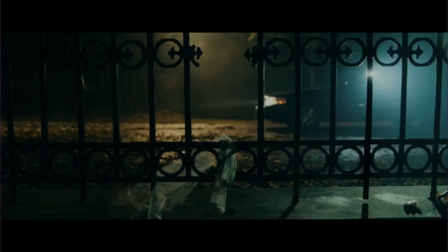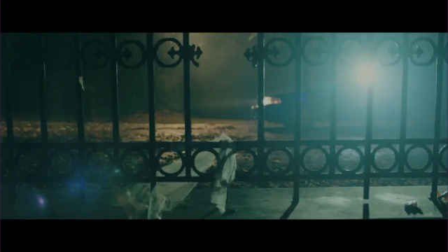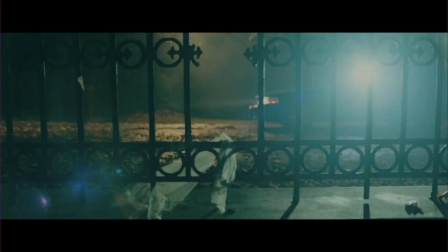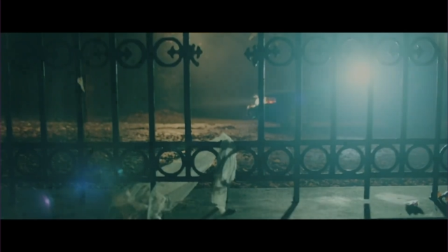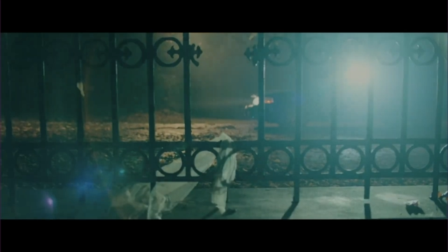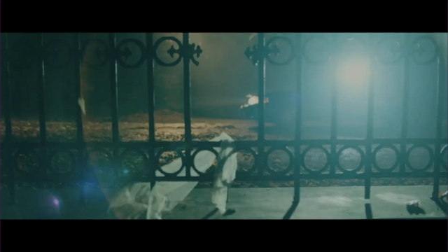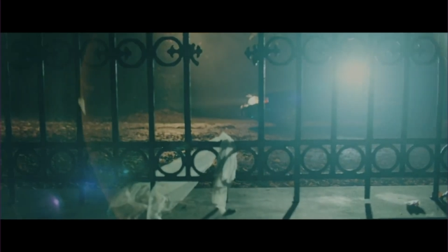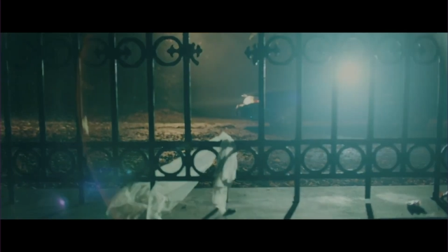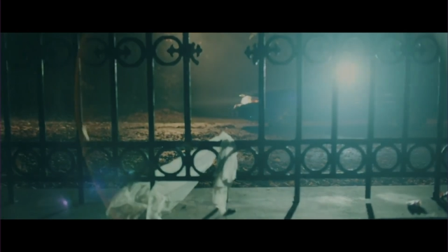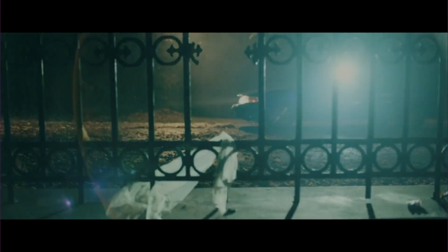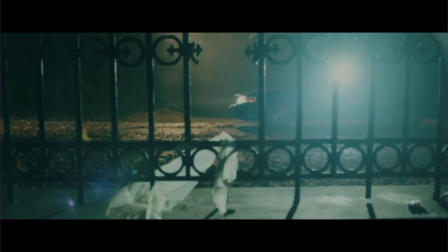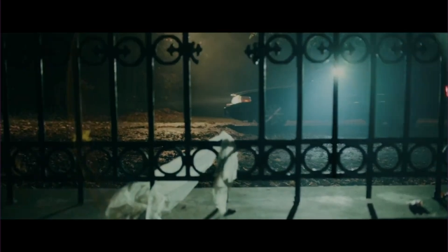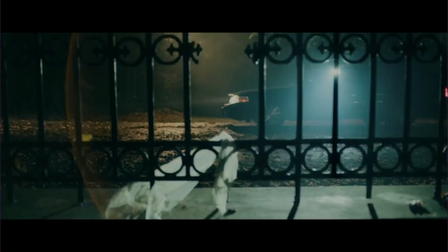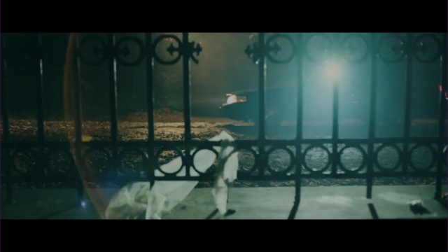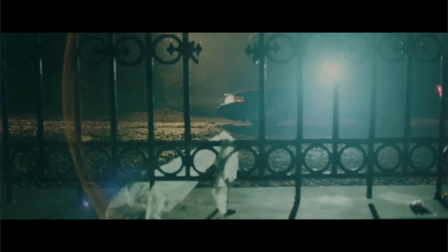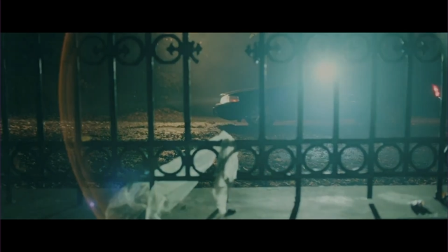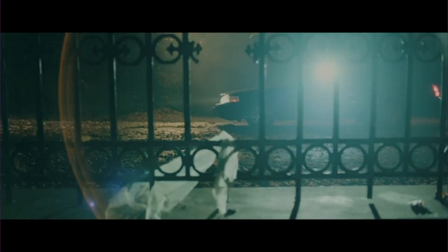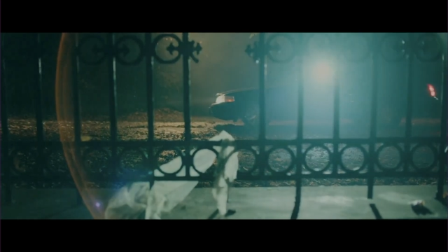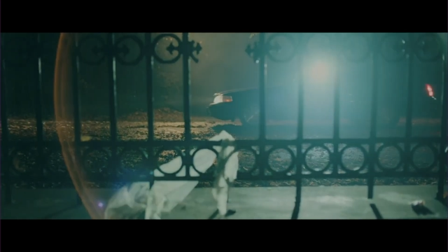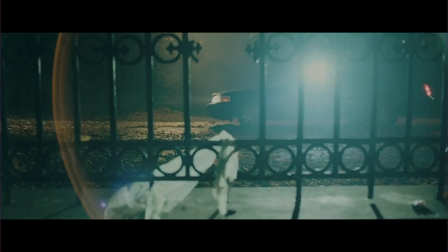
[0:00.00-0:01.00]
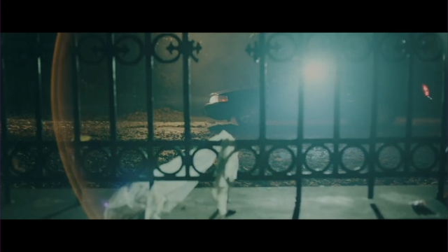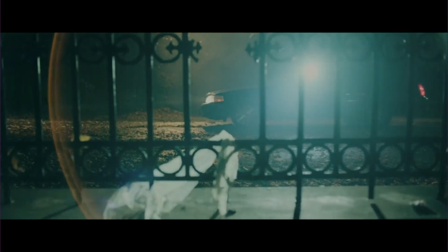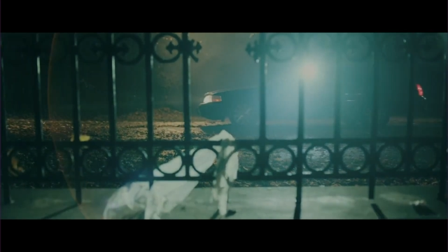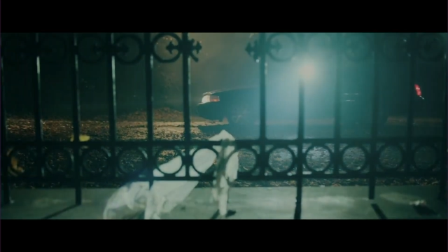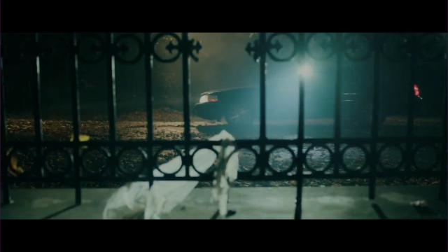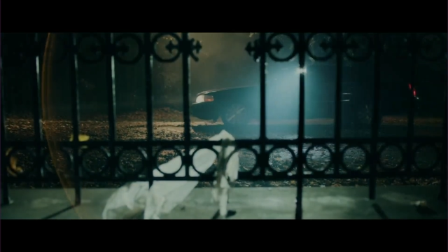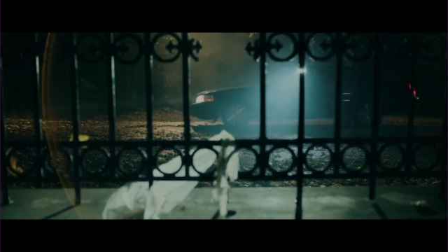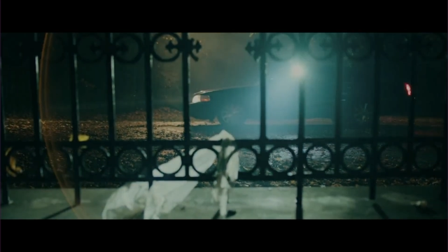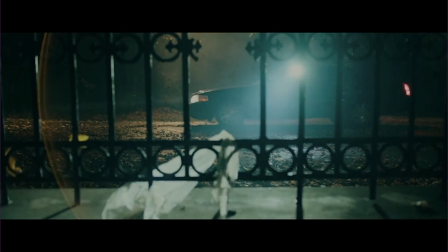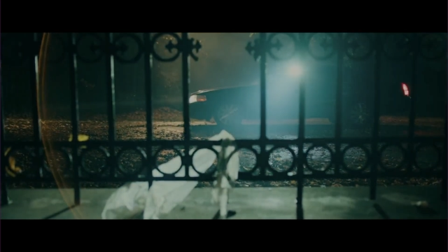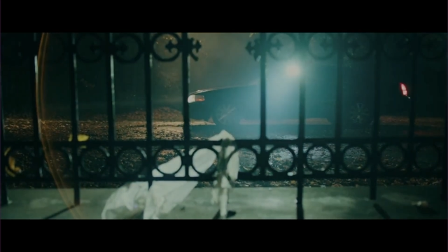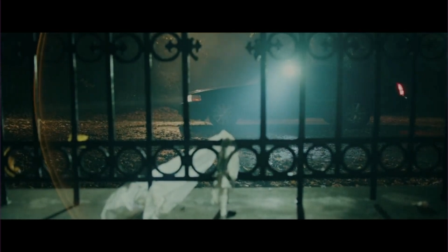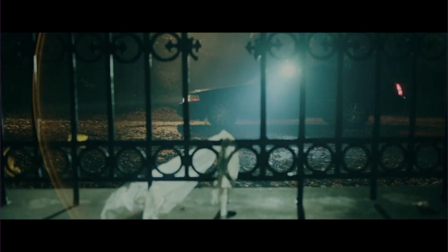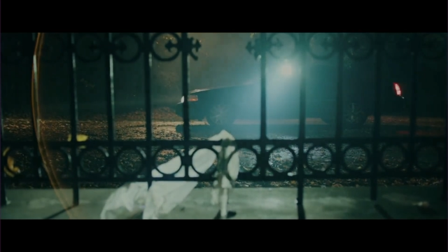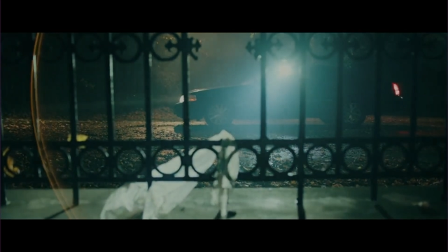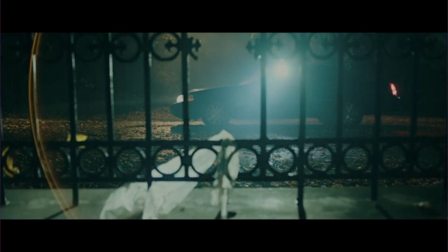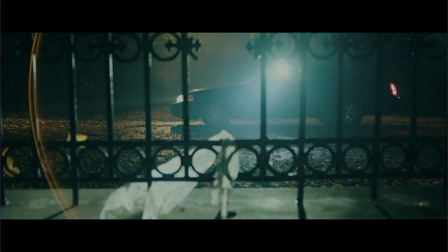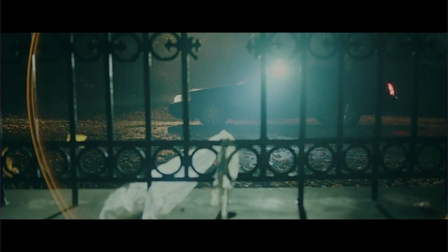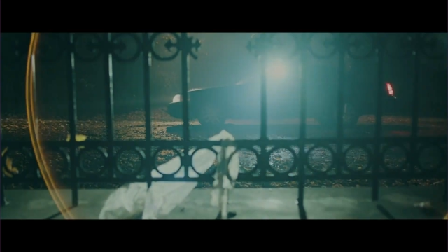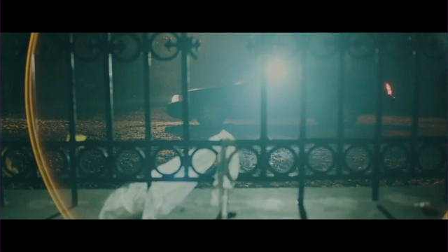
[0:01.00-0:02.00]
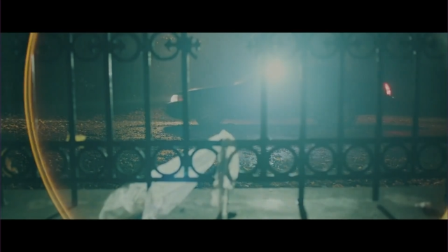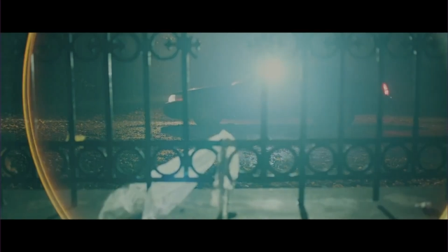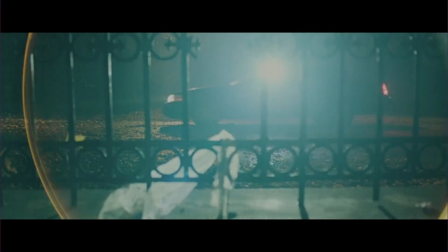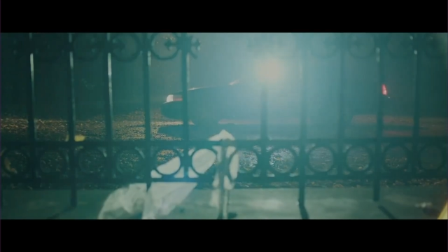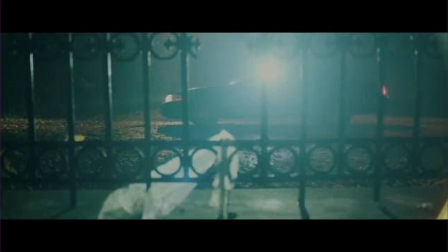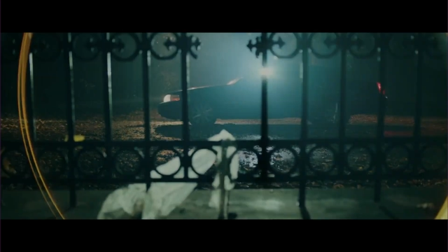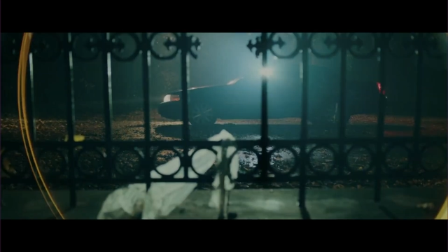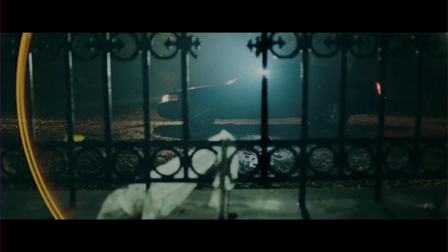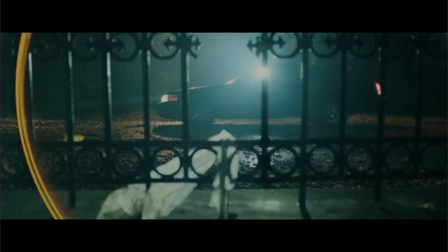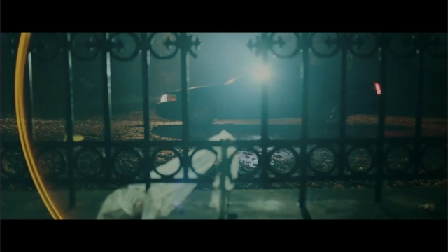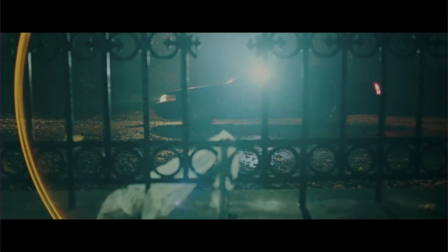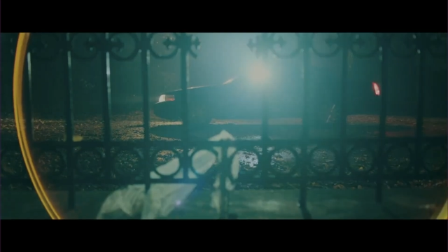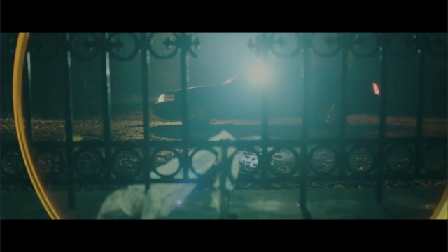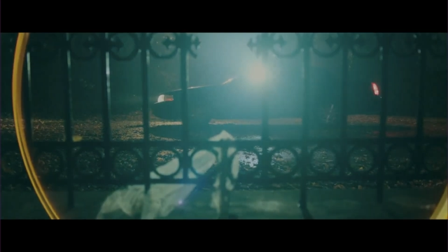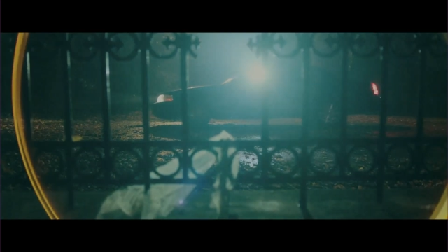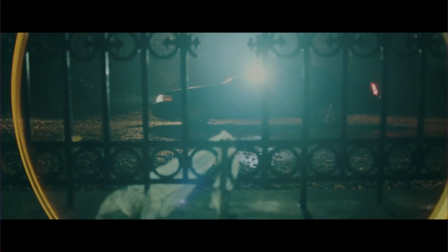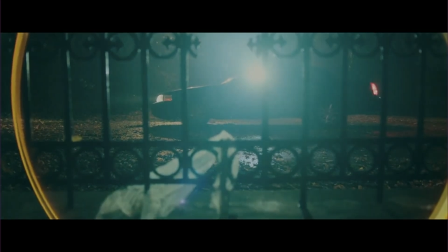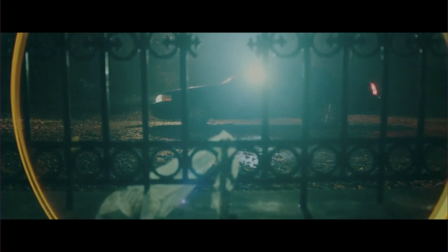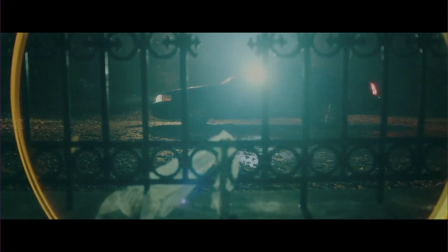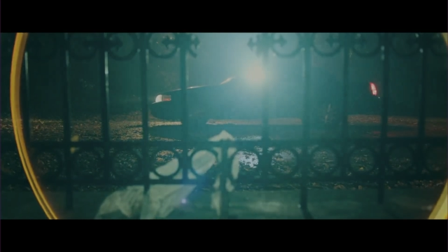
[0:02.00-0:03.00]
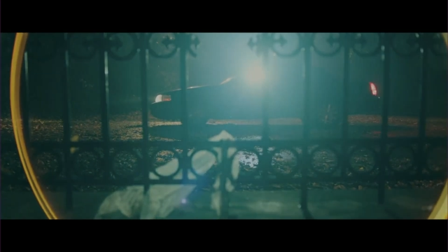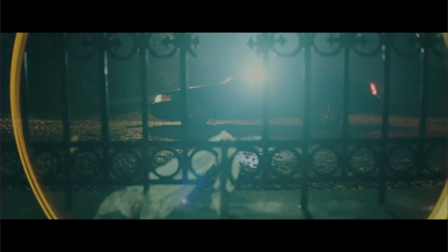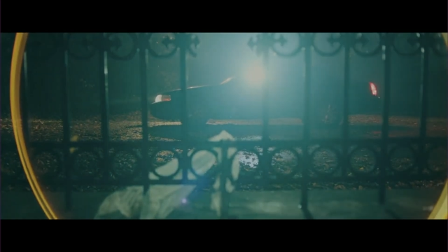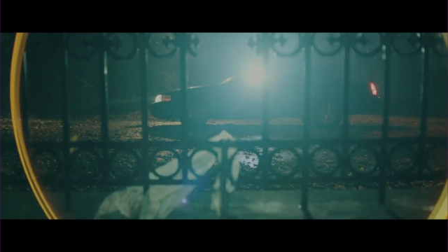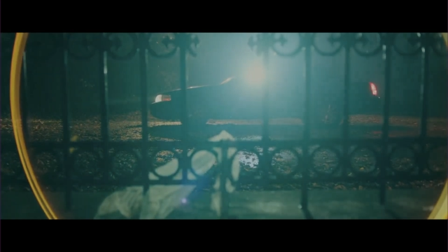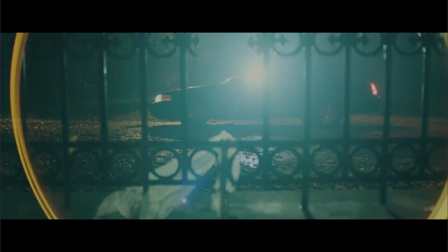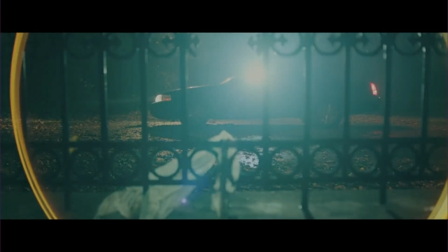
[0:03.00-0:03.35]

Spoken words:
[unreadable: no face in view]